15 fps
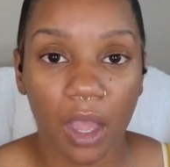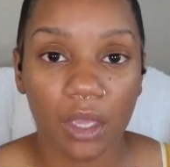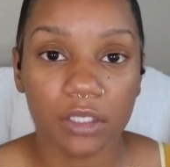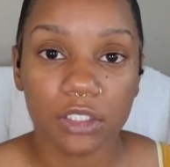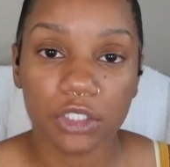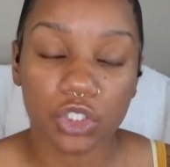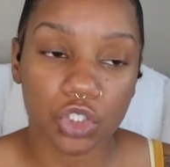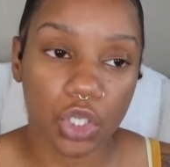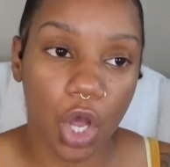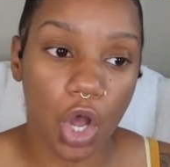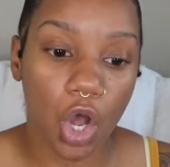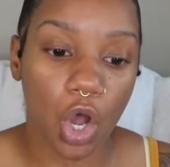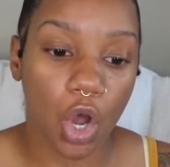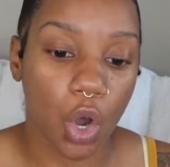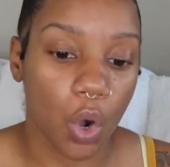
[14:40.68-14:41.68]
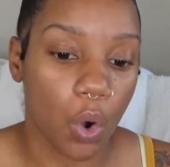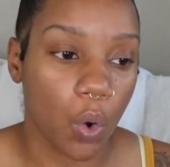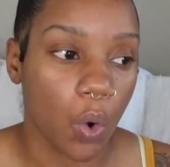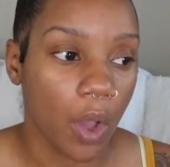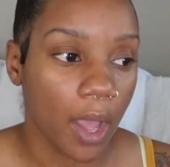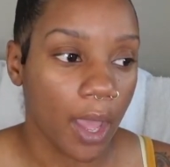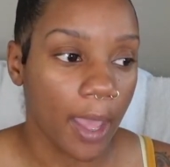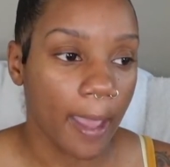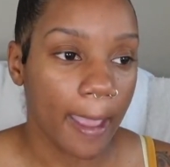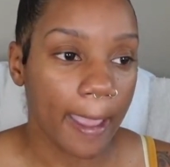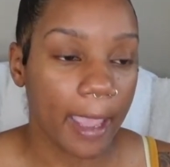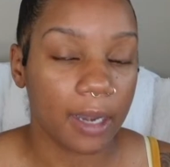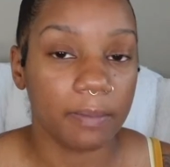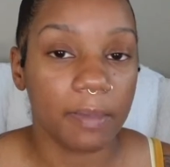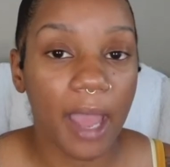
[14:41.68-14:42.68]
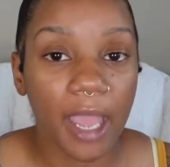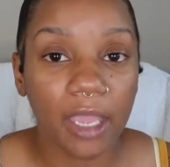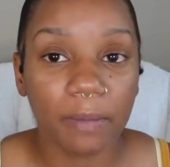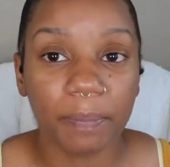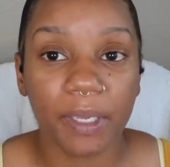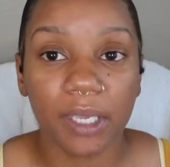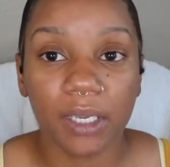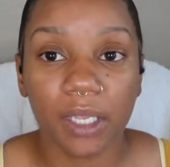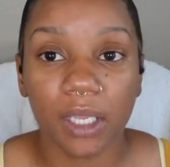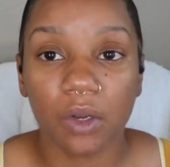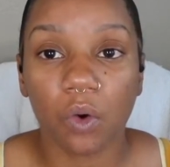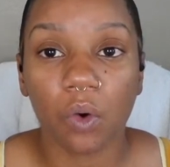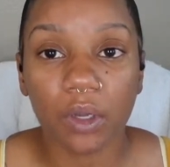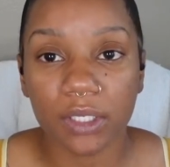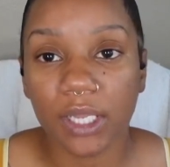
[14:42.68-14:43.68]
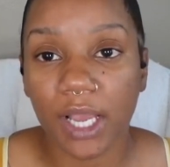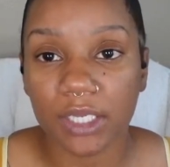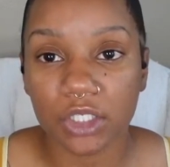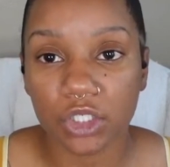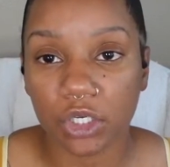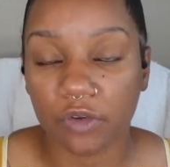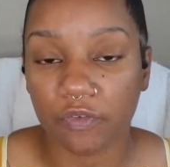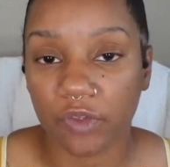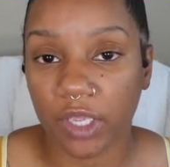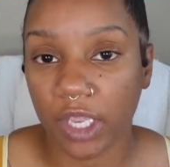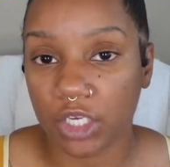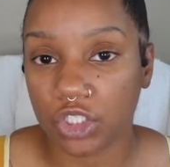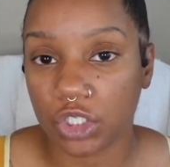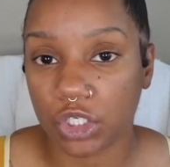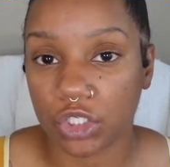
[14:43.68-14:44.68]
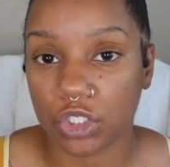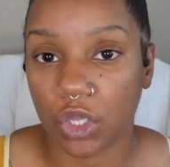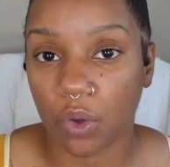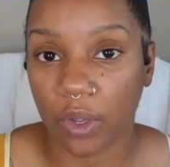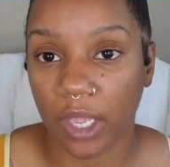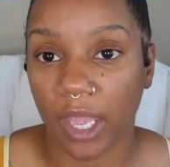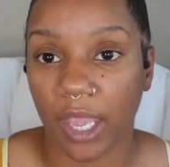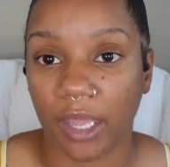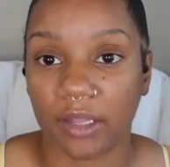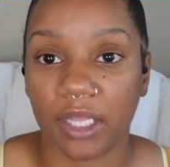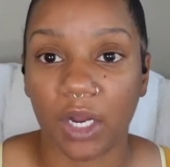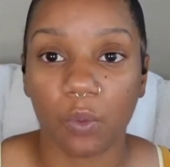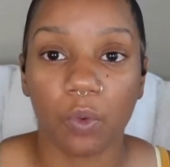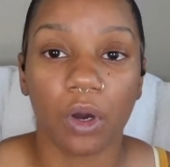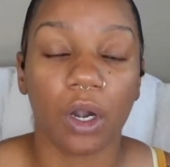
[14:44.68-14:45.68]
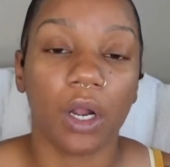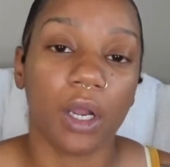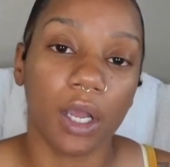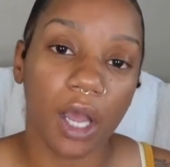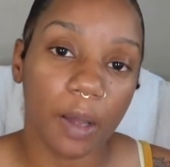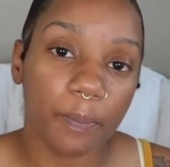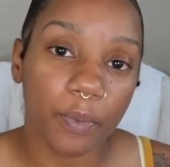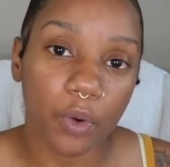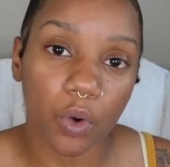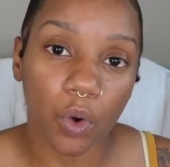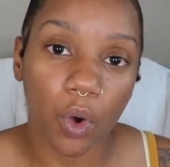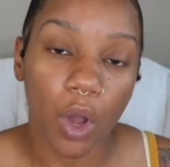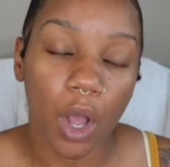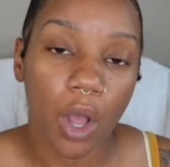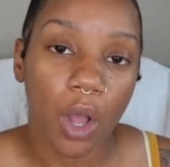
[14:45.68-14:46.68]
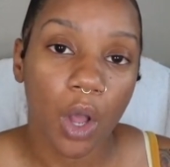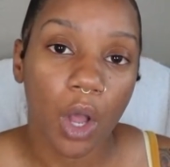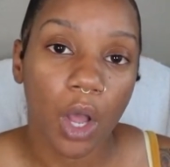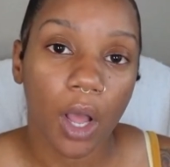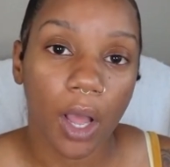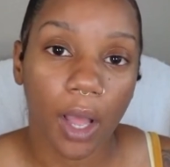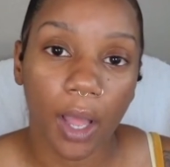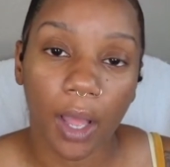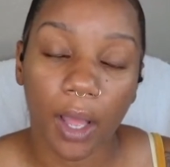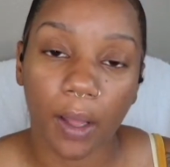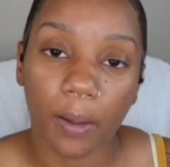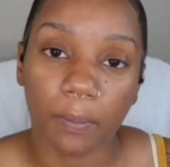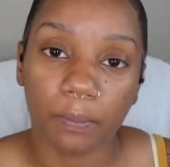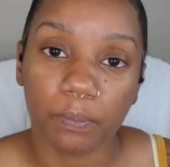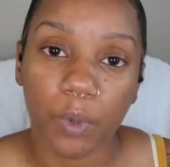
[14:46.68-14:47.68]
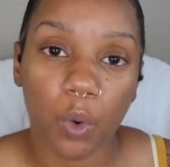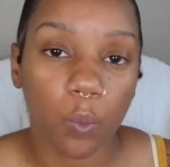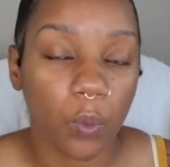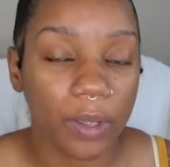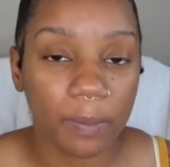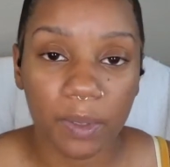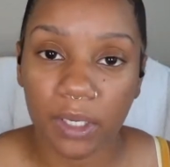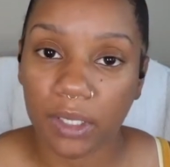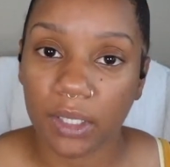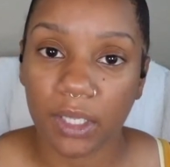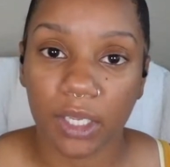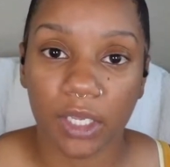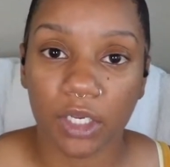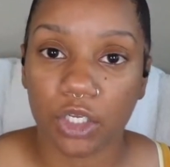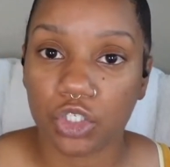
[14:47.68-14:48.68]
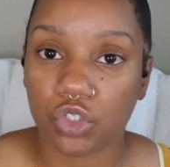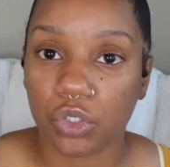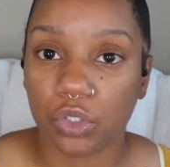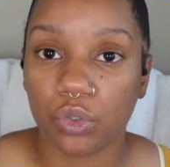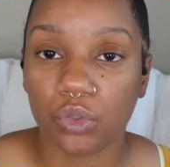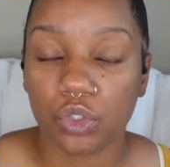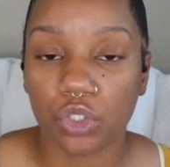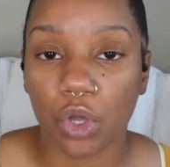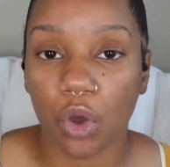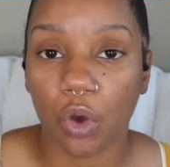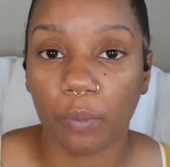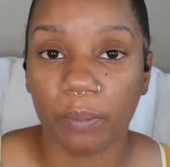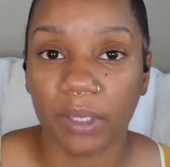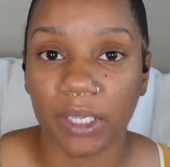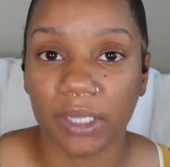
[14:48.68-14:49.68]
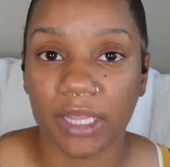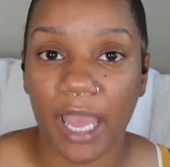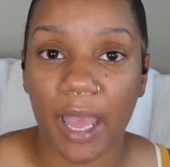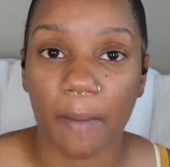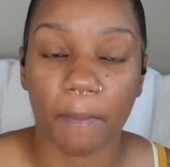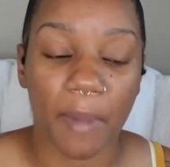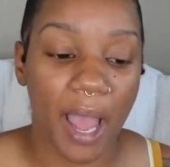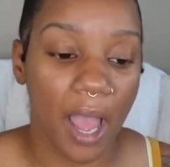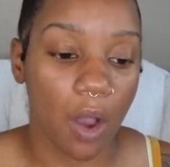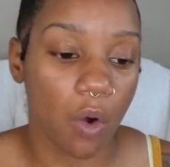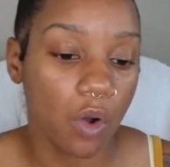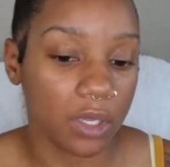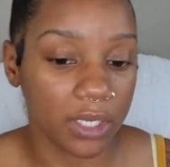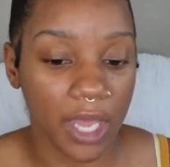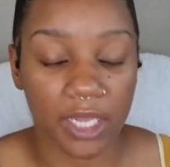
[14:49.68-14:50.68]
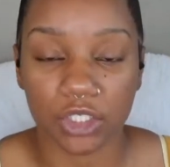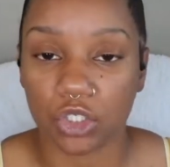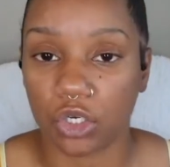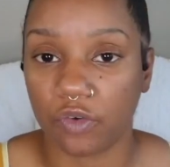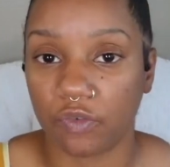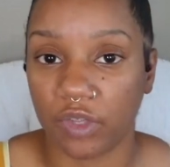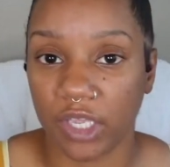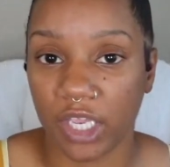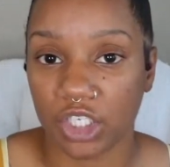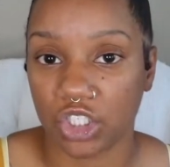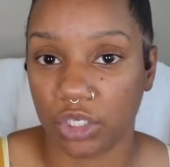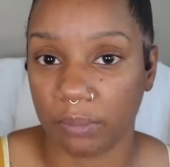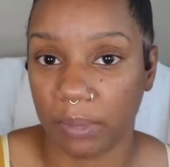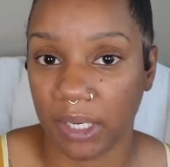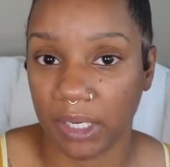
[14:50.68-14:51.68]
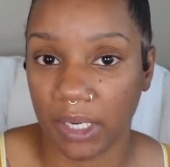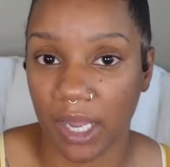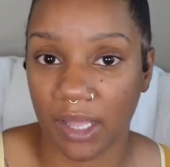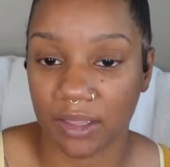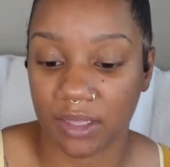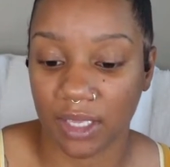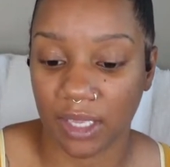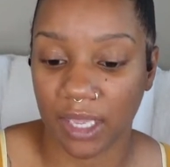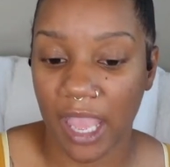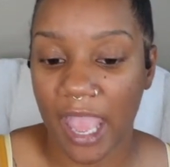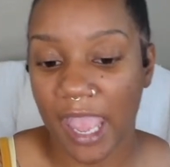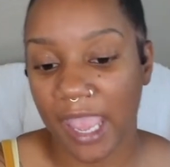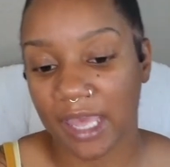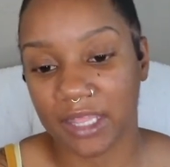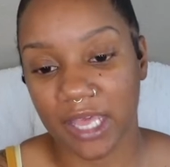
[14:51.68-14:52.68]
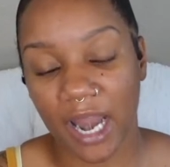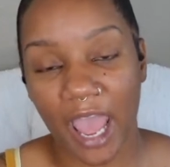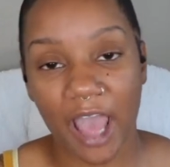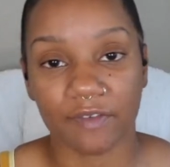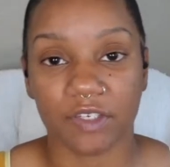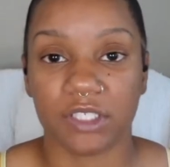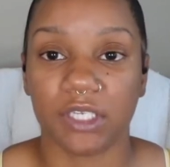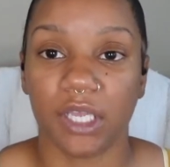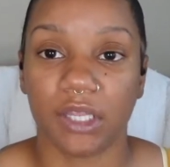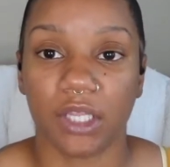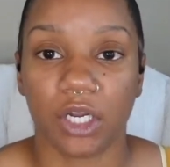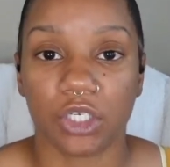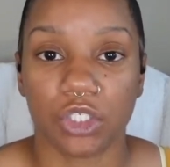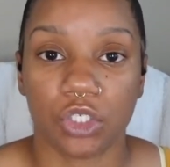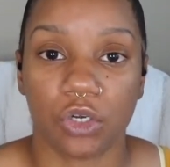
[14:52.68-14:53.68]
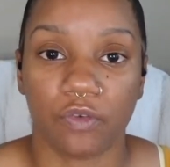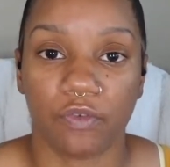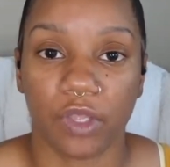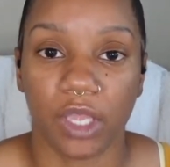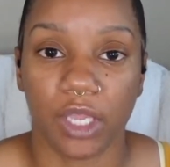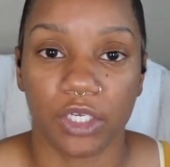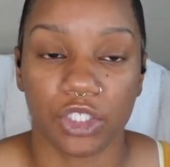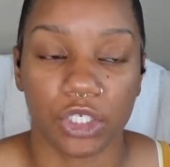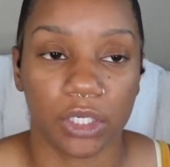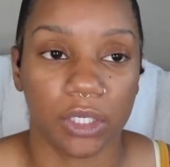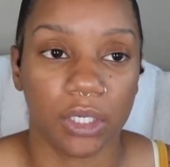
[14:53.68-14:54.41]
So, in my opinion, online certification is okay. There were a couple women in the industry who told me that my online certification meant nothing and that I had to take their certification.